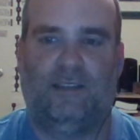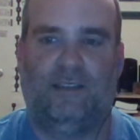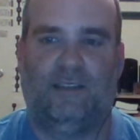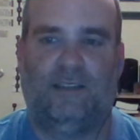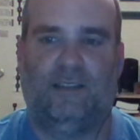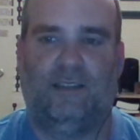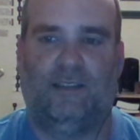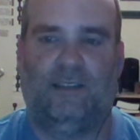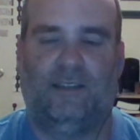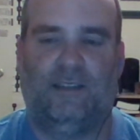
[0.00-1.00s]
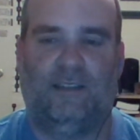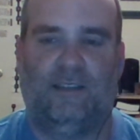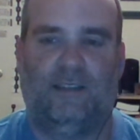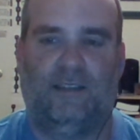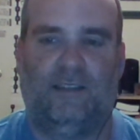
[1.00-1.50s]

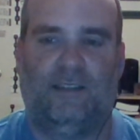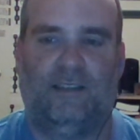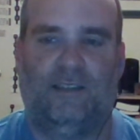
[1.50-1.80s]
Nothing is said.